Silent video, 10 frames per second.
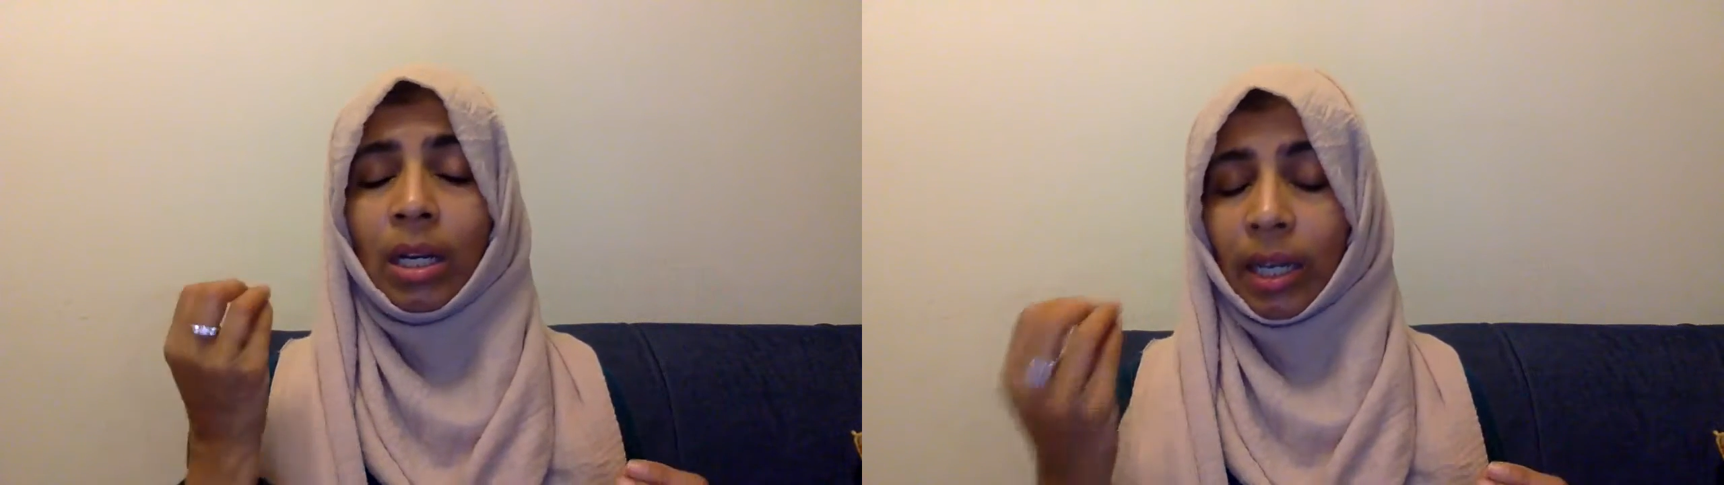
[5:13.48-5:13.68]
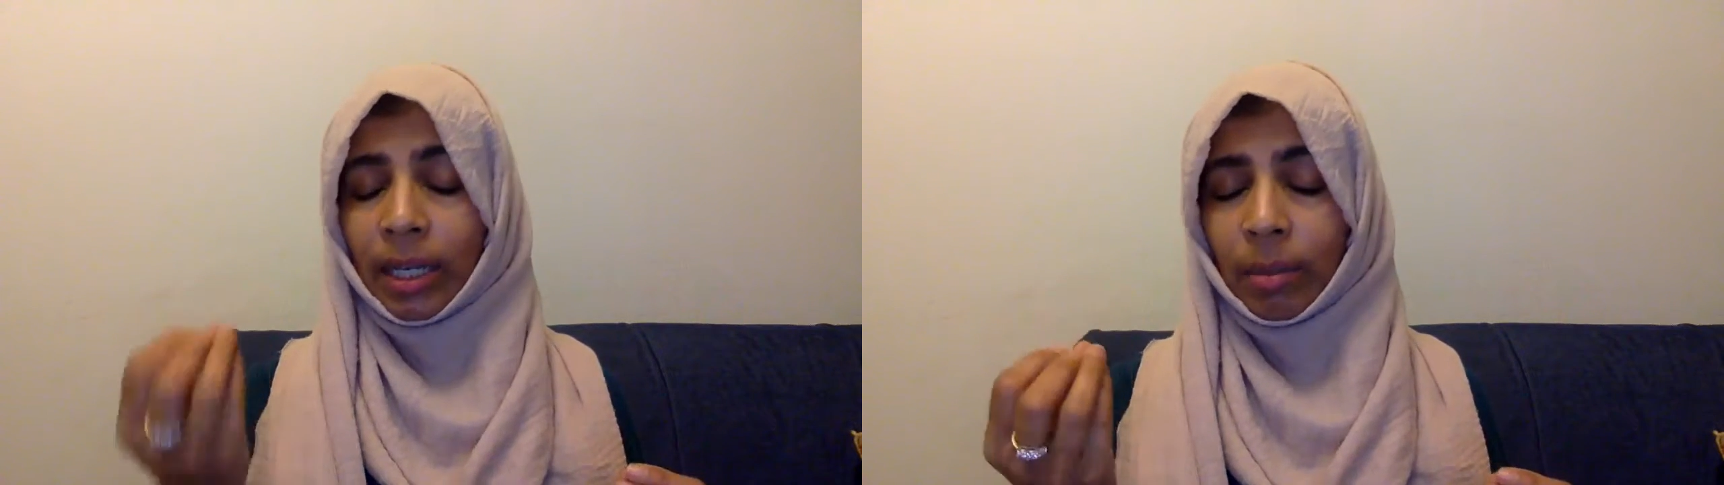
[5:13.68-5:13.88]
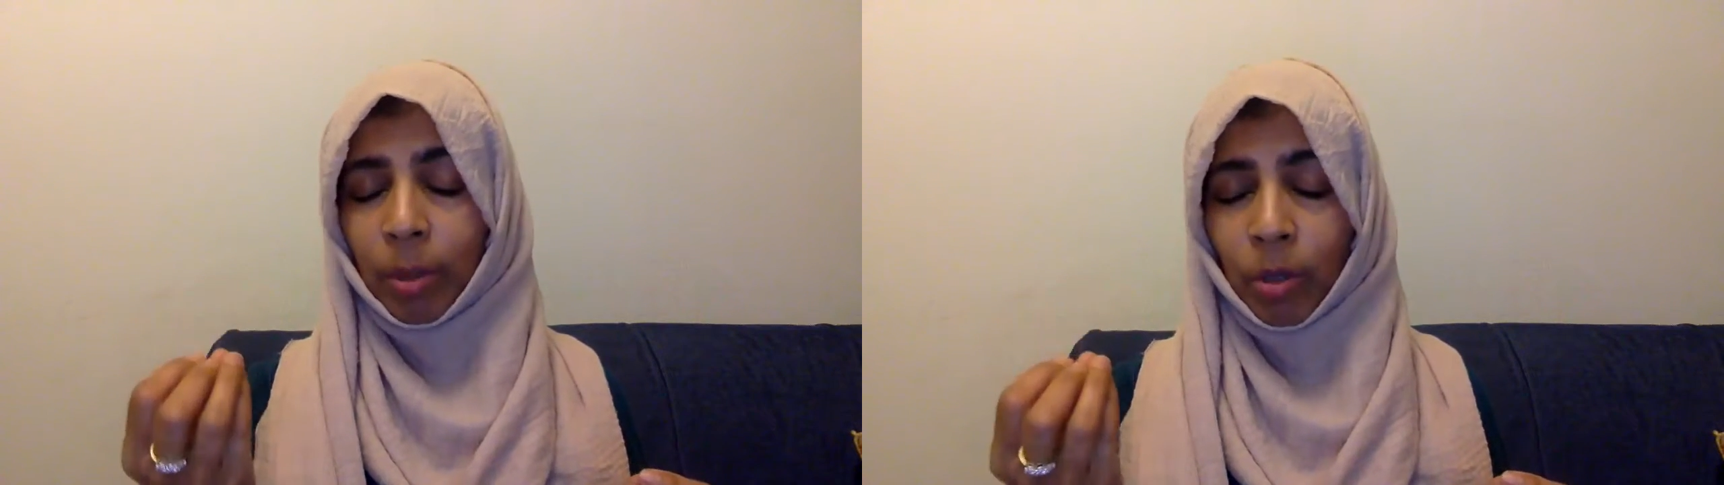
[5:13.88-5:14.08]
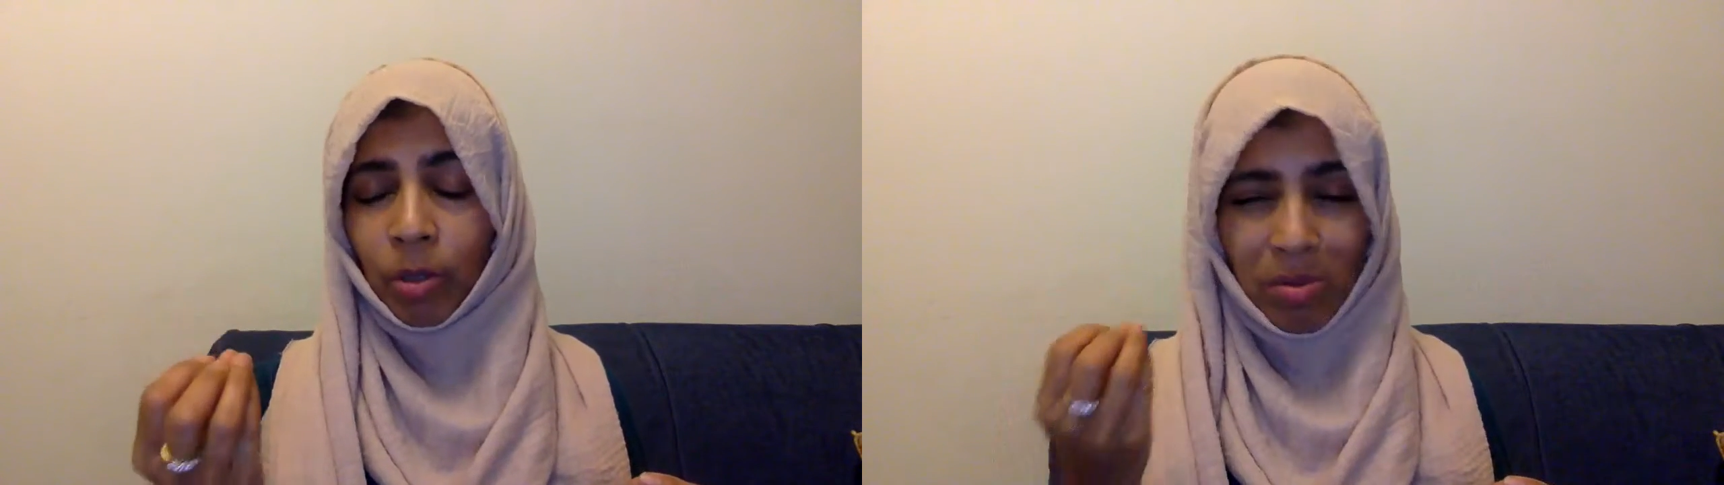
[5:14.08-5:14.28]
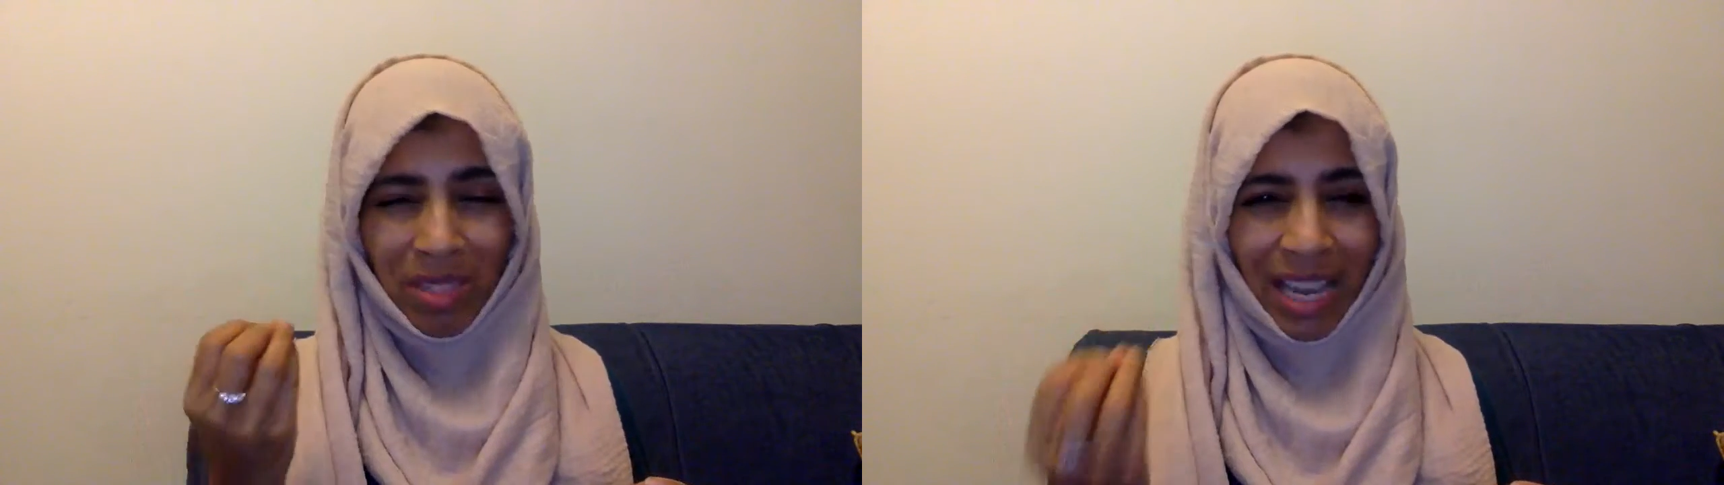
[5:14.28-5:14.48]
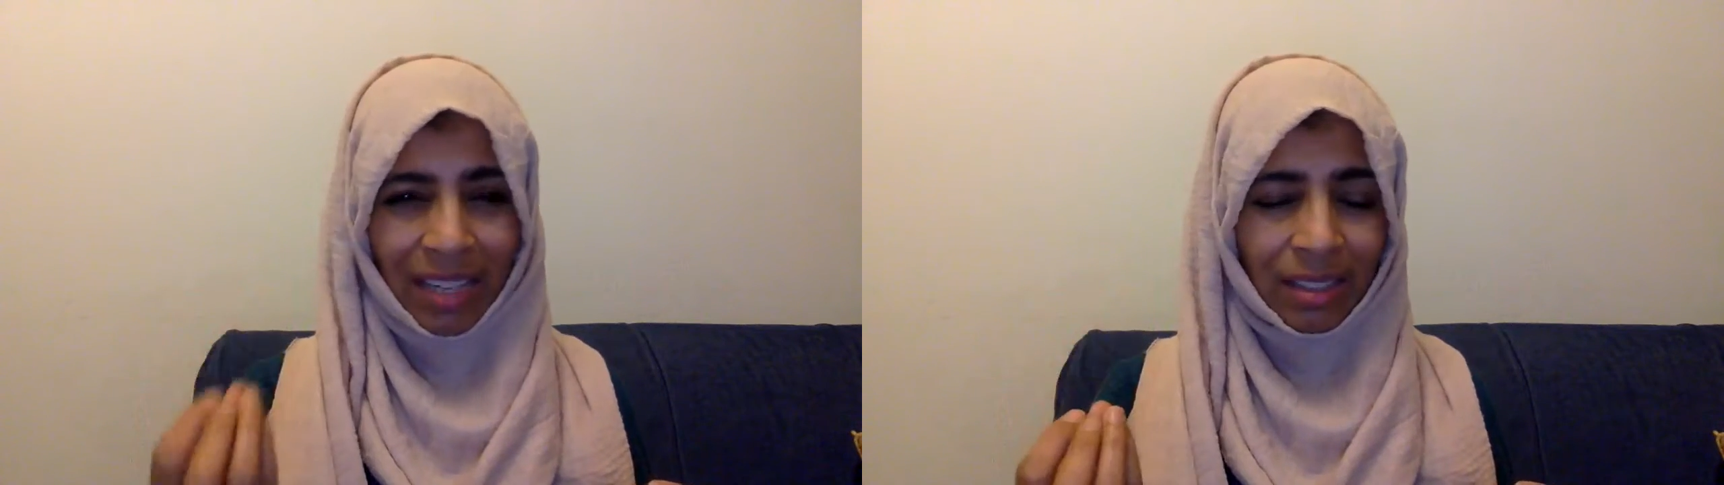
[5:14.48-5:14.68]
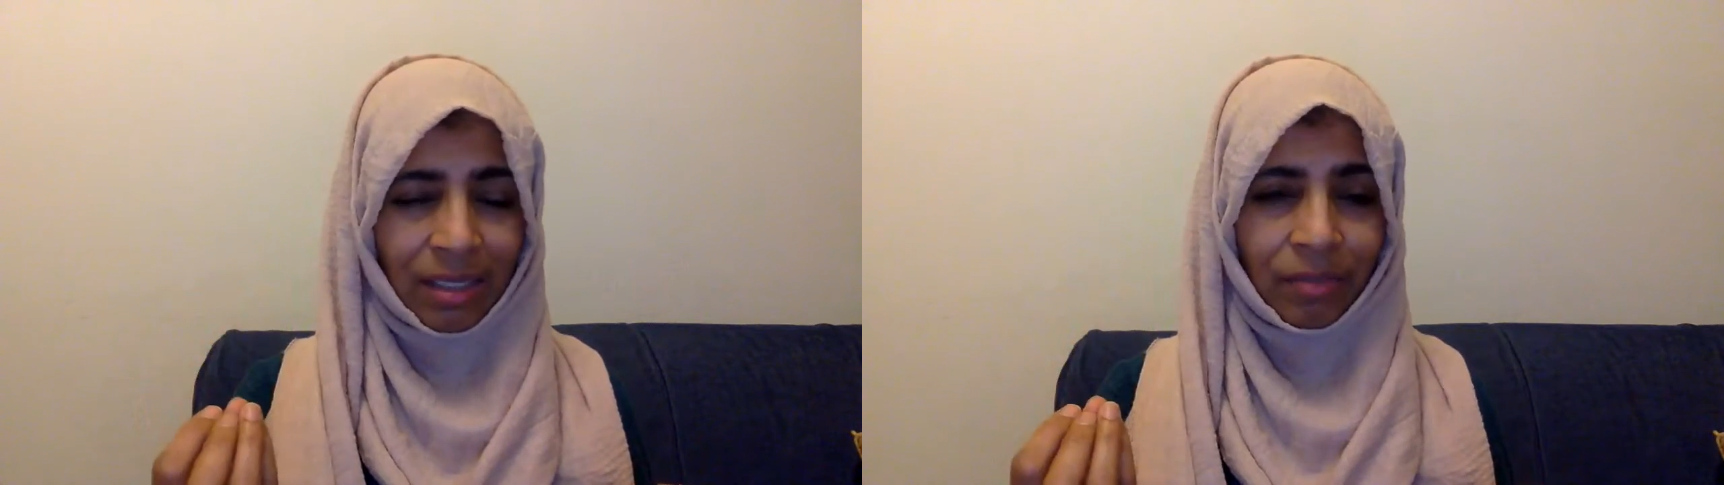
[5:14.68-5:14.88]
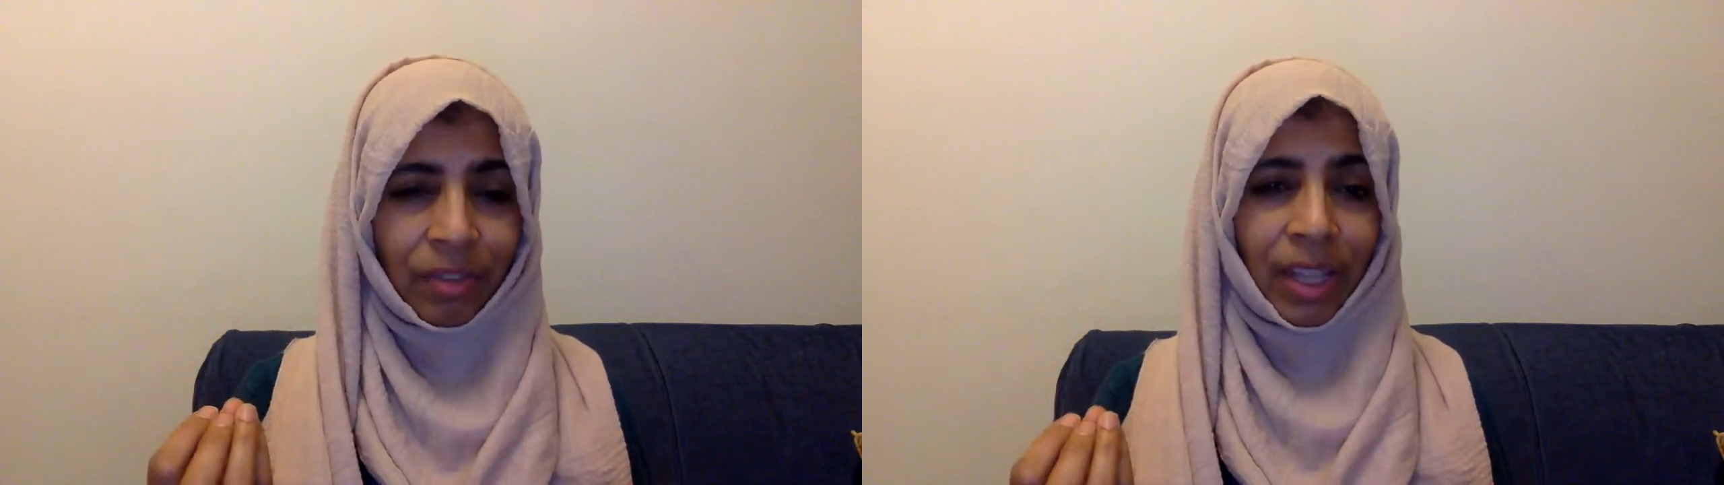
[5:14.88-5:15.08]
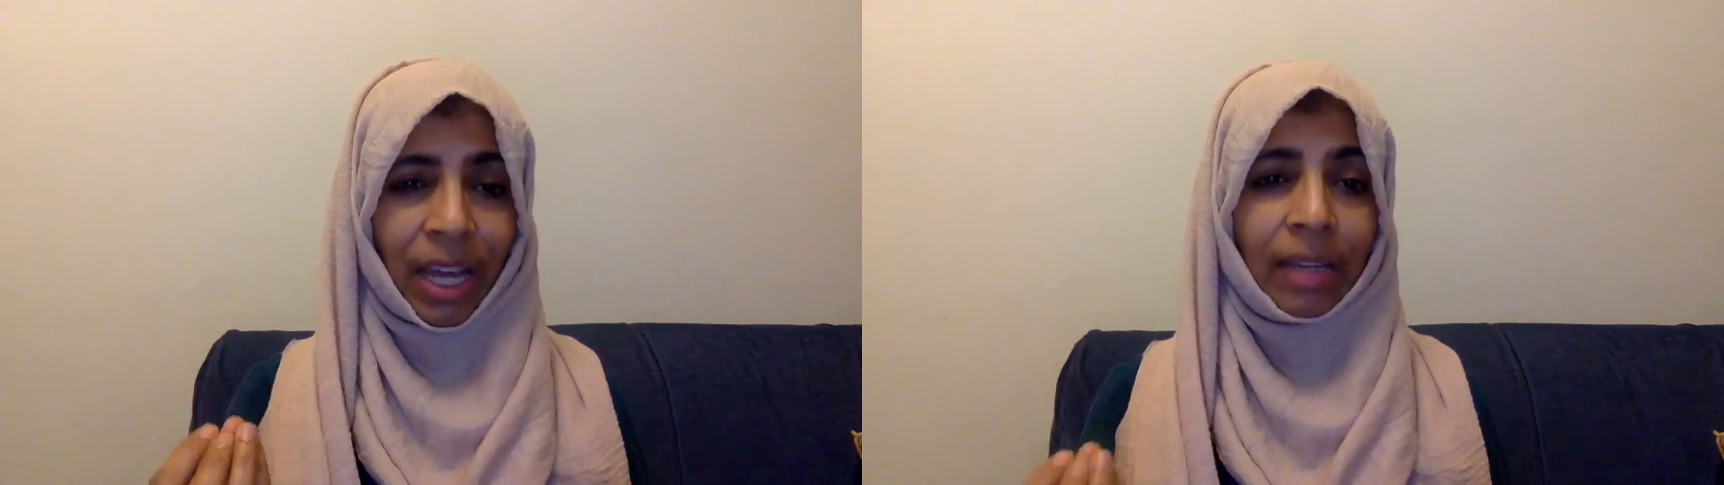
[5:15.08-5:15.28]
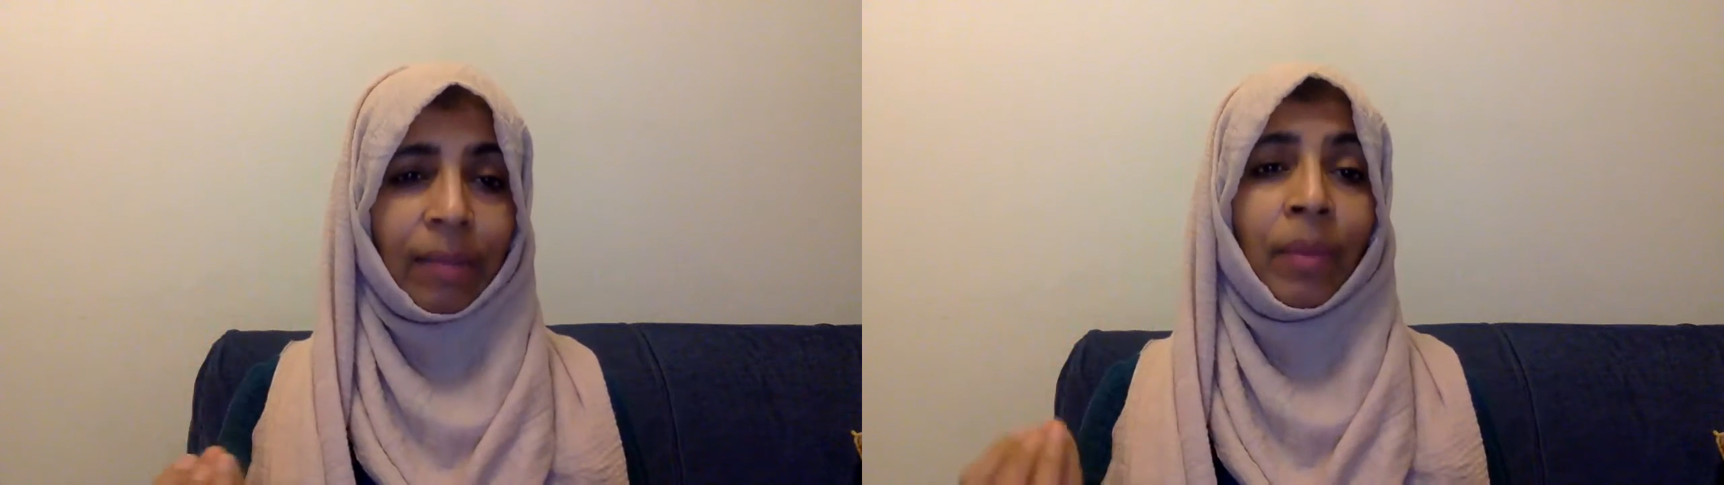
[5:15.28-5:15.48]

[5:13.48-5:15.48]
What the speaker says: Lycopodium's excellent for that.